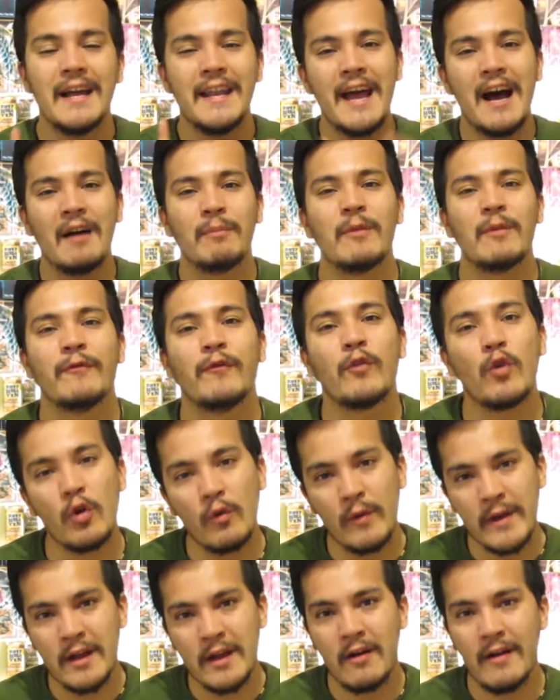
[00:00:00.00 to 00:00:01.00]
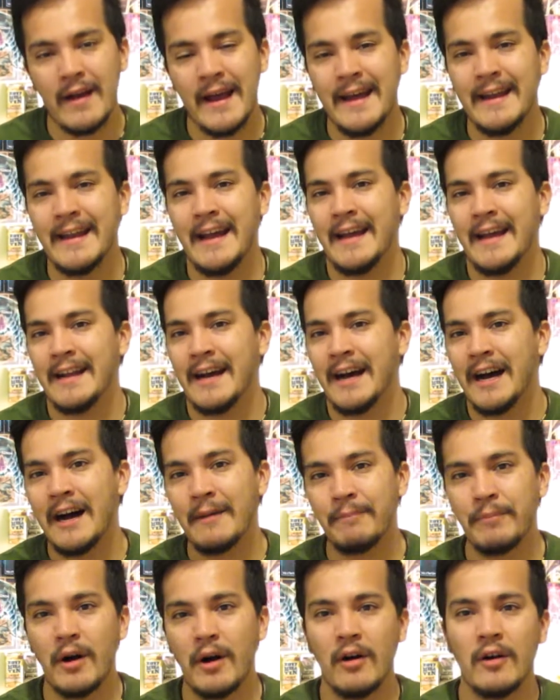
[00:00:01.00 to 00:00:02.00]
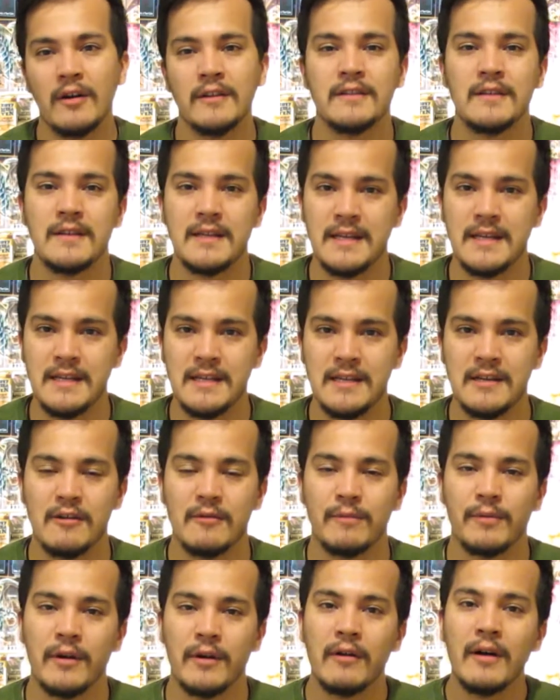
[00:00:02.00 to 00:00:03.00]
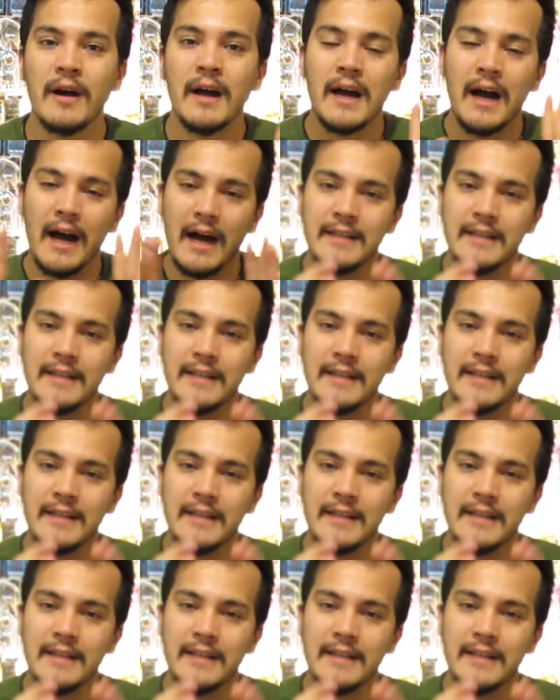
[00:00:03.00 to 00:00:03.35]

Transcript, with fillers: Now before we go ahead and hop onto E D O Pro,